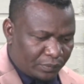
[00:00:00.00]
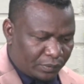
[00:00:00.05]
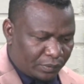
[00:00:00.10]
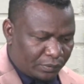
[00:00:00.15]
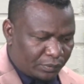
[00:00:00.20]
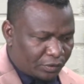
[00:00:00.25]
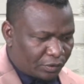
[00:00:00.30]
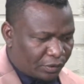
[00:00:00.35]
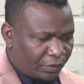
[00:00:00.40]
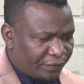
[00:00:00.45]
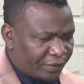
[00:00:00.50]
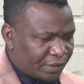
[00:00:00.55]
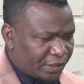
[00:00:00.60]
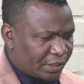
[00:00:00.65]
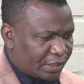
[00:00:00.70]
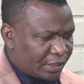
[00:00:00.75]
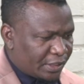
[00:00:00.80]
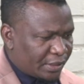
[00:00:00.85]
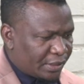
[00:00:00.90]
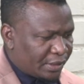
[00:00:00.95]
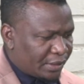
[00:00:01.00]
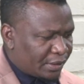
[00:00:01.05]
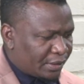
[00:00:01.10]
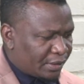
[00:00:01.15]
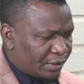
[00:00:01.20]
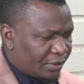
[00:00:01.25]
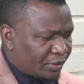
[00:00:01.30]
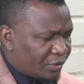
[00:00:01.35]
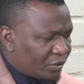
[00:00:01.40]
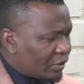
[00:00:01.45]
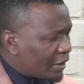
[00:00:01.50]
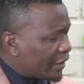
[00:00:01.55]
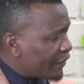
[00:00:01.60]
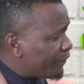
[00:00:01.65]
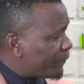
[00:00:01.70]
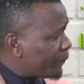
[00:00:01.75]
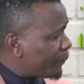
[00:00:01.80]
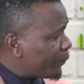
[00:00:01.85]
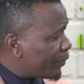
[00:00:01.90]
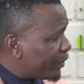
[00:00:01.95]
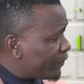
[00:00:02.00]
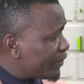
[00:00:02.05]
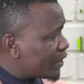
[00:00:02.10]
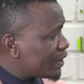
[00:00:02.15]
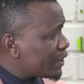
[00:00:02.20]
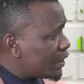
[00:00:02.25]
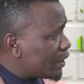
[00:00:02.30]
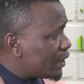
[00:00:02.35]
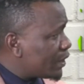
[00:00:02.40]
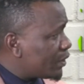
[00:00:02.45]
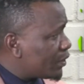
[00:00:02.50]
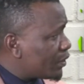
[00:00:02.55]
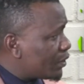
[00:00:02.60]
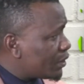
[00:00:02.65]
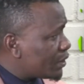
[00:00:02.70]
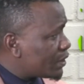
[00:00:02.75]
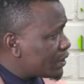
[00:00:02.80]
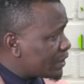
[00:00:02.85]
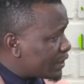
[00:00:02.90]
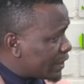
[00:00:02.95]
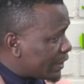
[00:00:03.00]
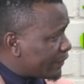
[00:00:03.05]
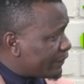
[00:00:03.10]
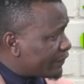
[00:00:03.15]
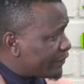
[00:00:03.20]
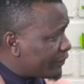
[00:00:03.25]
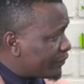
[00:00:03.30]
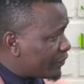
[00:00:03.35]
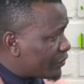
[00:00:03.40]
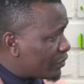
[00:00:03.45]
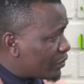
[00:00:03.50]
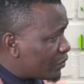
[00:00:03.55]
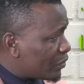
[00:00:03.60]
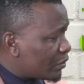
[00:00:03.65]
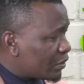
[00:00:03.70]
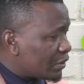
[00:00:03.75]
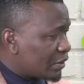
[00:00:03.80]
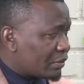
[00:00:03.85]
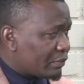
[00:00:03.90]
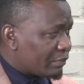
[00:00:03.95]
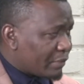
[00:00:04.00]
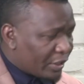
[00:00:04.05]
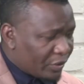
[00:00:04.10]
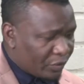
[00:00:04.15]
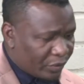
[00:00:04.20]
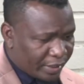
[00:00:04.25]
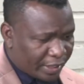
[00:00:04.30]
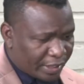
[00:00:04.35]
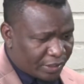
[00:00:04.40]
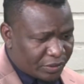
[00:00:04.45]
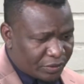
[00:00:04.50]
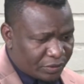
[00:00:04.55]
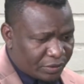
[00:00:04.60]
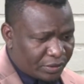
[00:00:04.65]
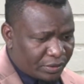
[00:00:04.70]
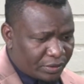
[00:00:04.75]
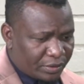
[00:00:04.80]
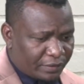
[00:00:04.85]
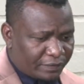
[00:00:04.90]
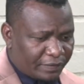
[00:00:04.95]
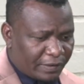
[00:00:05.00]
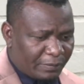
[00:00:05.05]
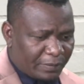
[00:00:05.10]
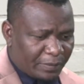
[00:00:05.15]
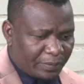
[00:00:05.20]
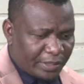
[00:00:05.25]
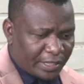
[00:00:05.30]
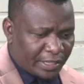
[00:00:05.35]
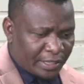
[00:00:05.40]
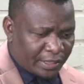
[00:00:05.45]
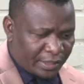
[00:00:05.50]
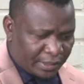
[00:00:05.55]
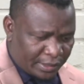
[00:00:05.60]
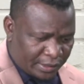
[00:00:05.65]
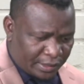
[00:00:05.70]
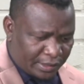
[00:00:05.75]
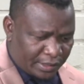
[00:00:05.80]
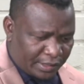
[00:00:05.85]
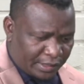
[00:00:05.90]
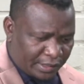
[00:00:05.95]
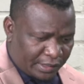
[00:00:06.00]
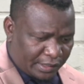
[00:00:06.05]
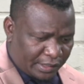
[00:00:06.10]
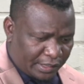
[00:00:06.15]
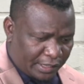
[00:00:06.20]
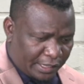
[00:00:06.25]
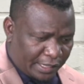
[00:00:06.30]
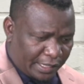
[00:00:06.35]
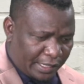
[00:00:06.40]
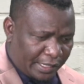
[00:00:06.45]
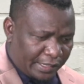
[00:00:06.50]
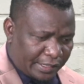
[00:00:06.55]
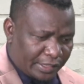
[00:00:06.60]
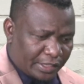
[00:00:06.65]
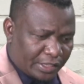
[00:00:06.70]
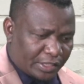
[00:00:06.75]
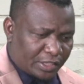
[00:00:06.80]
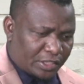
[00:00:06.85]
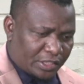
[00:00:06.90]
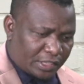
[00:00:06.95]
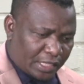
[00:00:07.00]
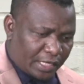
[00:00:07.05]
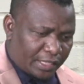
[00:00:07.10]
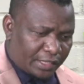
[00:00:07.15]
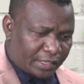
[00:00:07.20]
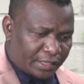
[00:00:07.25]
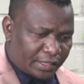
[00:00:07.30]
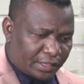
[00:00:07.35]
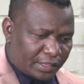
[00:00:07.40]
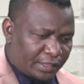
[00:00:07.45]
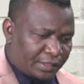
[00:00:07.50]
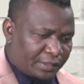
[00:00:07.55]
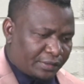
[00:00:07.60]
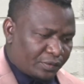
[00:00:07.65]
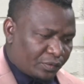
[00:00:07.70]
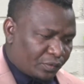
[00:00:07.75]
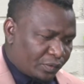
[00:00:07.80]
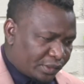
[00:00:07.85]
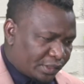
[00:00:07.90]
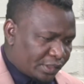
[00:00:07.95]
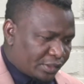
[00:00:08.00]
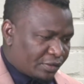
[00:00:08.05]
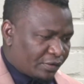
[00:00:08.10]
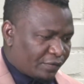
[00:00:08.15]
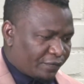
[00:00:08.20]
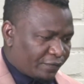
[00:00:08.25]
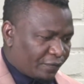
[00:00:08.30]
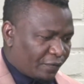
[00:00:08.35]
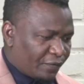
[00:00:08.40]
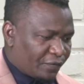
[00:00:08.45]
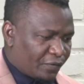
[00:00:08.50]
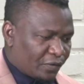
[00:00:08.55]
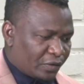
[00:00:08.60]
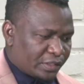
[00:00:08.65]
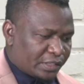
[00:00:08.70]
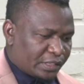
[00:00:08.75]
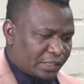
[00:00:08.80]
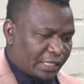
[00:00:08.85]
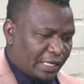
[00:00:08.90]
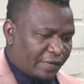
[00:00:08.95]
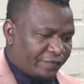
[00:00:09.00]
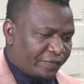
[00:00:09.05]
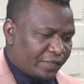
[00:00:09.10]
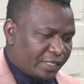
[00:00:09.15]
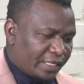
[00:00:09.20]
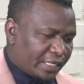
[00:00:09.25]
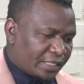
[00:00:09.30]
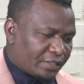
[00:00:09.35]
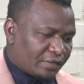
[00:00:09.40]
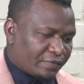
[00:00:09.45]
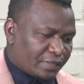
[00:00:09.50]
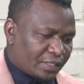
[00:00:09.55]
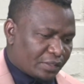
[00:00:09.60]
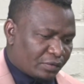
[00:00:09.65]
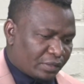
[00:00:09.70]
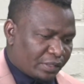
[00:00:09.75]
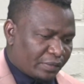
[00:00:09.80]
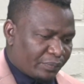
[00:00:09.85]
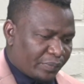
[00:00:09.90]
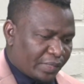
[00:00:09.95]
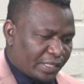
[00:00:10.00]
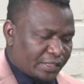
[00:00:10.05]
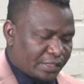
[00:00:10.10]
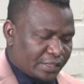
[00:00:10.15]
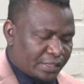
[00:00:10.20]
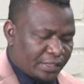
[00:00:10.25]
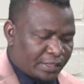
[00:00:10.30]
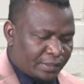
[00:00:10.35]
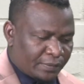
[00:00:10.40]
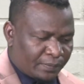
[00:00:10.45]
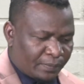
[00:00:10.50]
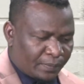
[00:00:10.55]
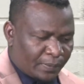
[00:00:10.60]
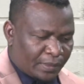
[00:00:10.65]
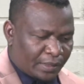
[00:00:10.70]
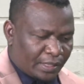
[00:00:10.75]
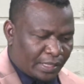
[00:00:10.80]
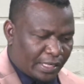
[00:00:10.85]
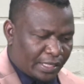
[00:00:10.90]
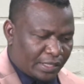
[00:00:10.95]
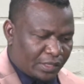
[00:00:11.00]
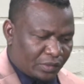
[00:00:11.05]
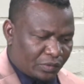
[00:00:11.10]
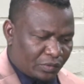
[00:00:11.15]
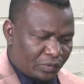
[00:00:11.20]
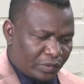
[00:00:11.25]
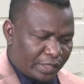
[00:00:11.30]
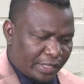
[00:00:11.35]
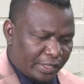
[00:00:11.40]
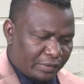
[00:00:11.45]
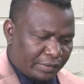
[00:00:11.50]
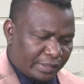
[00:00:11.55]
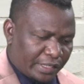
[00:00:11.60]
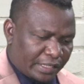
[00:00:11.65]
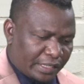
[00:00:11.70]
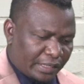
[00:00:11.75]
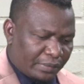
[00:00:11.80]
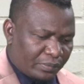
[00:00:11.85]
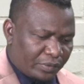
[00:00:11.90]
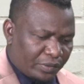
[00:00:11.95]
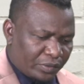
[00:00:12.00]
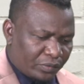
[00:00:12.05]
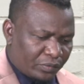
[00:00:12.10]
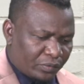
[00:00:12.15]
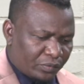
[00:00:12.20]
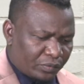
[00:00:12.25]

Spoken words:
Obviously, you have previously served for Mine Workers Union of Namibia in the south, which is of course an affiliate of the ruling party through NUNW.